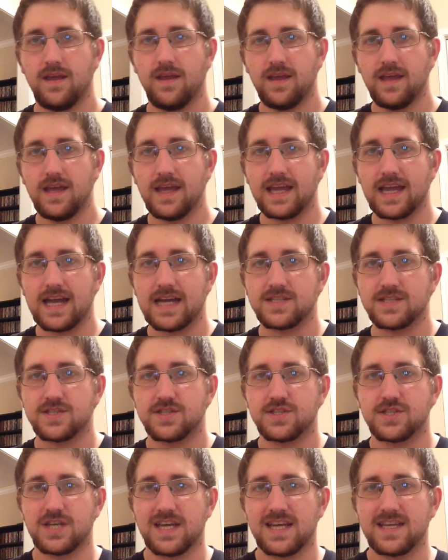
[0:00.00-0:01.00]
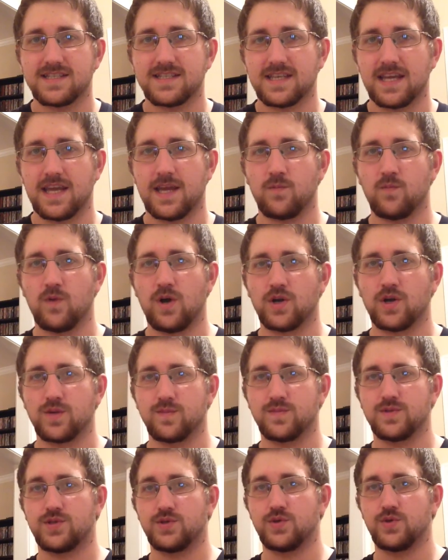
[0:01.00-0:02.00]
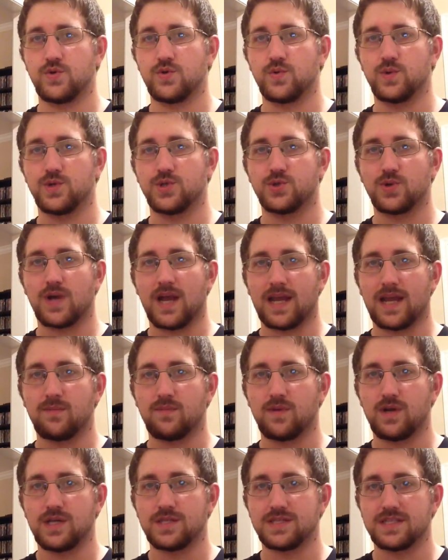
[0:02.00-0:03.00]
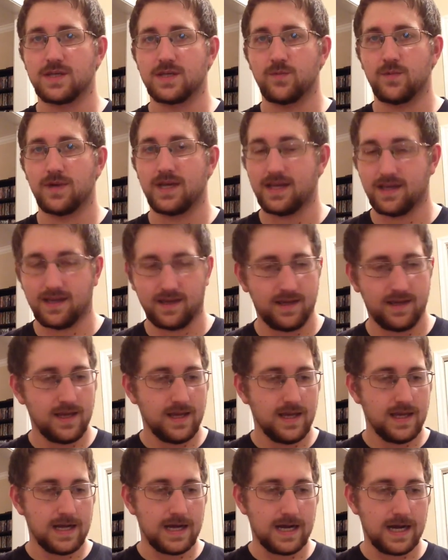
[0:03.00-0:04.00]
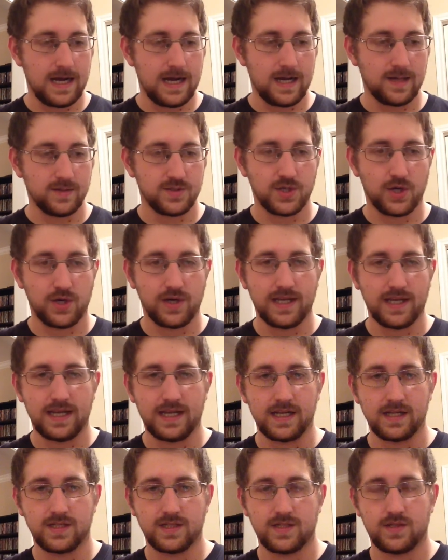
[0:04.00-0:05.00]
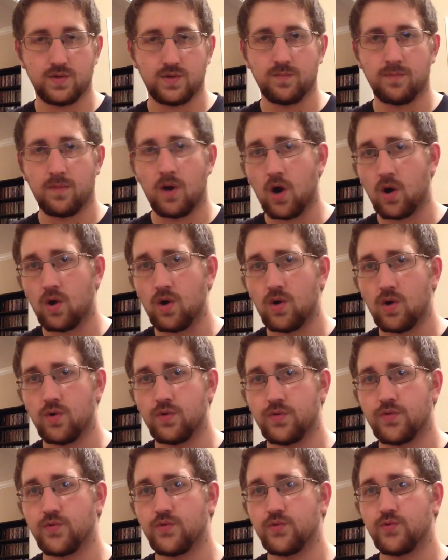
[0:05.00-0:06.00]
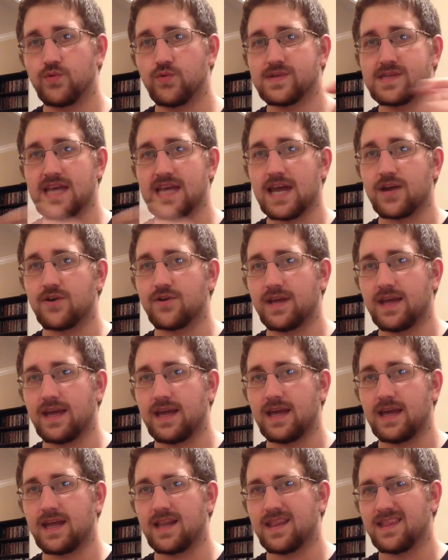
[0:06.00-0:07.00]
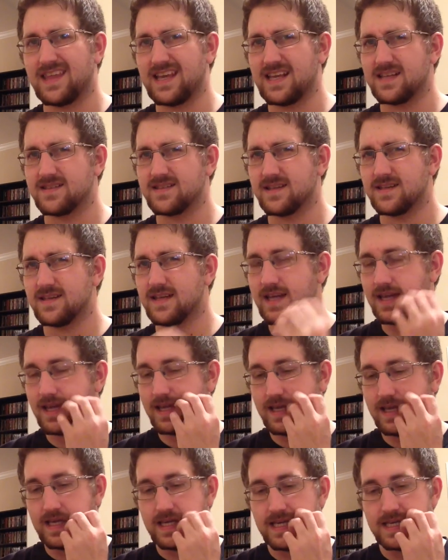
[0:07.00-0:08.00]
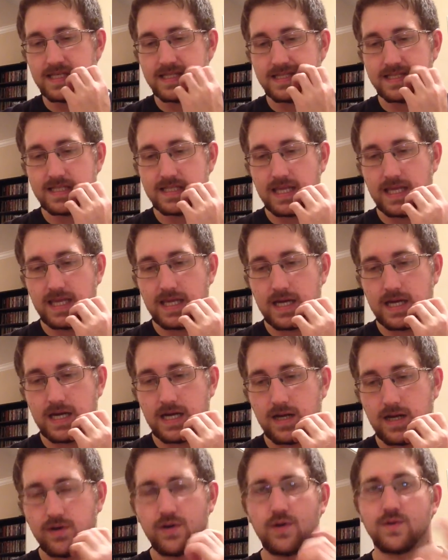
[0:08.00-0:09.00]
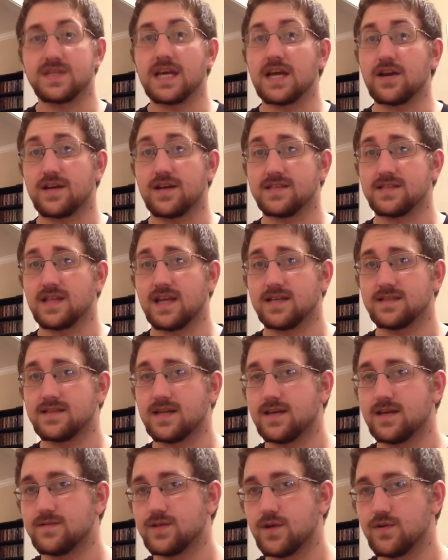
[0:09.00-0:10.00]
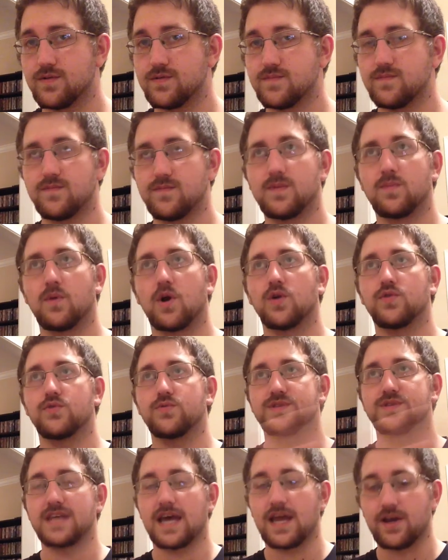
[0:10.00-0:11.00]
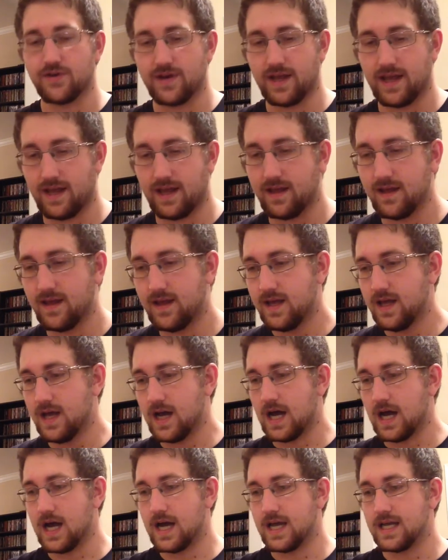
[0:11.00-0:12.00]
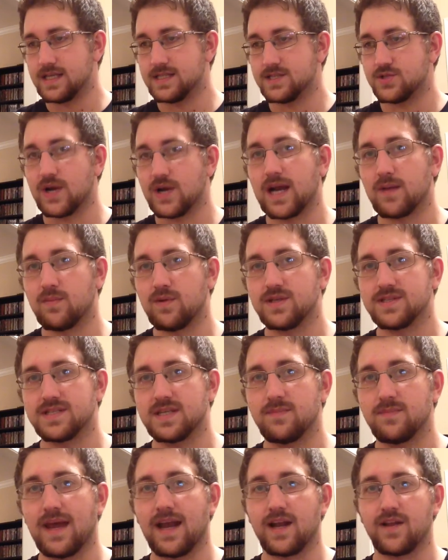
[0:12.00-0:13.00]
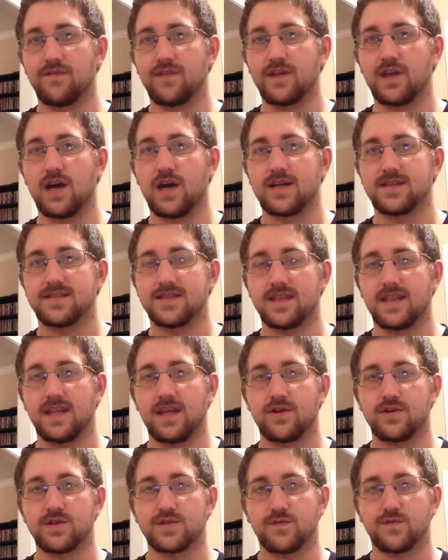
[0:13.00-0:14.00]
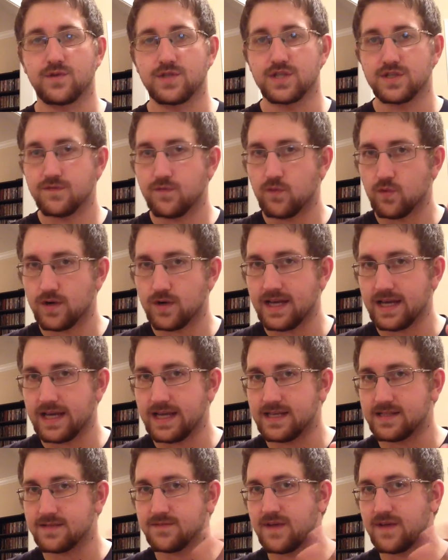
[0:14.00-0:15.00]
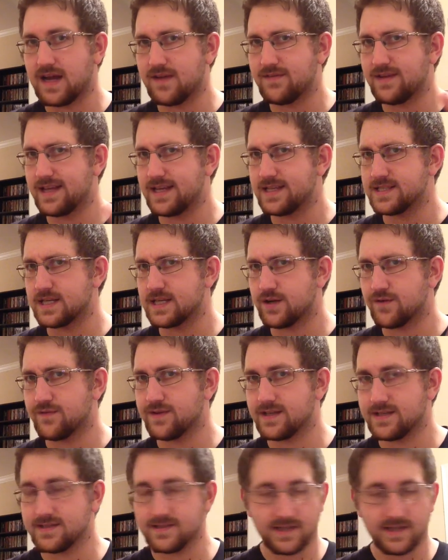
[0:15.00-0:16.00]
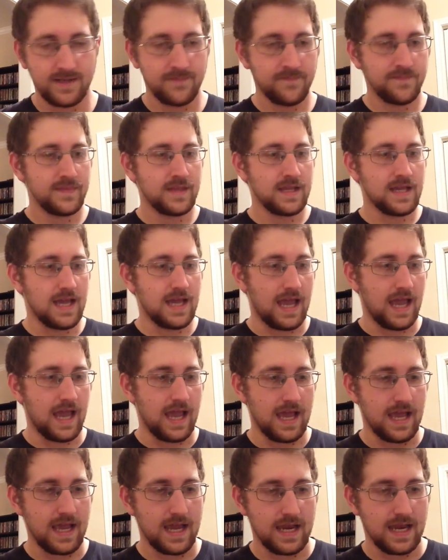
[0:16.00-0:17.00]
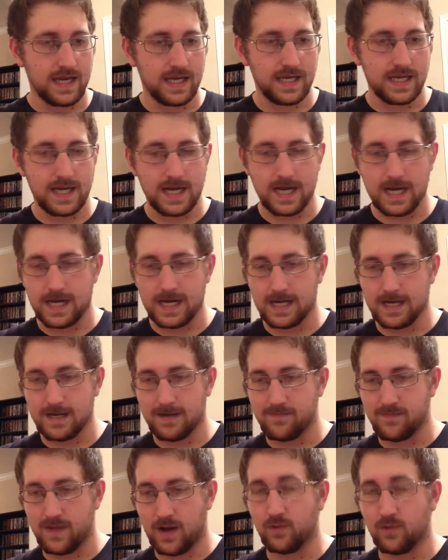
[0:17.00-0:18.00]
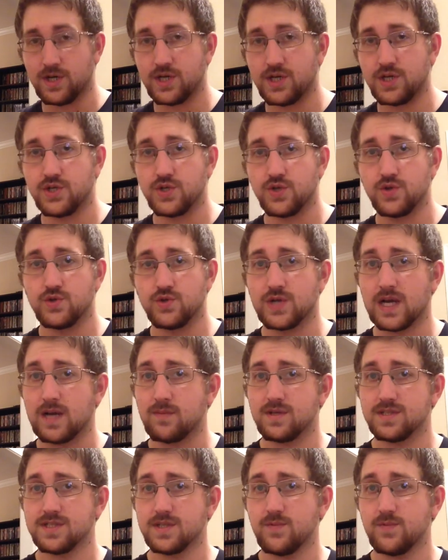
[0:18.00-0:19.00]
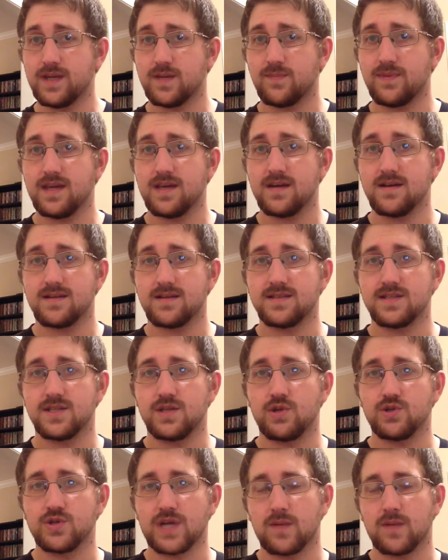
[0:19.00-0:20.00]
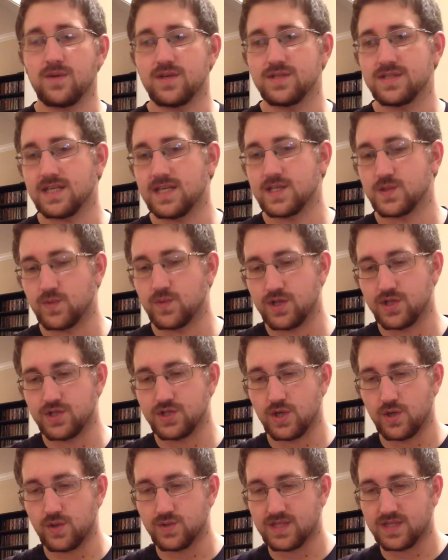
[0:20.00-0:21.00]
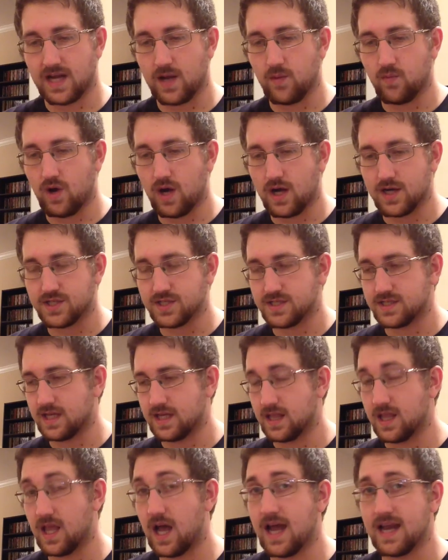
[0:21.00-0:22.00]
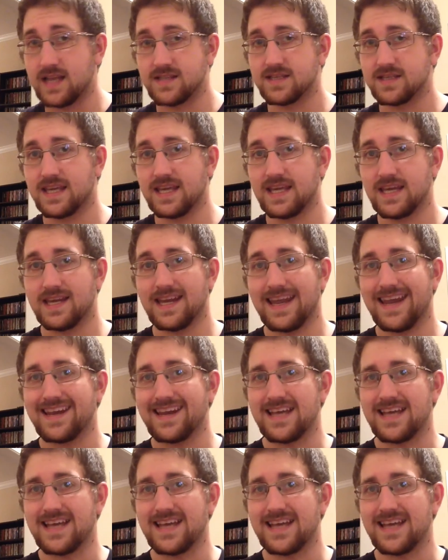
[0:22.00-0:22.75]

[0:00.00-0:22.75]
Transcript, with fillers: Hey guys, it's Chase, and welcome to Dragon Ball Z Week. Uh, starting tomorrow through Saturday, I think Sunday is the, uh, or no, Saturday's the last day. So tomorrow through Saturday uh, is Dragon Ball Z Battle of the Gods in theaters for just four days, five days, however it is. And um, I wanted to do Dragon Ball Z Week because, you know, Dragon Ball Z is one of the shows that I watched a lot as a kid and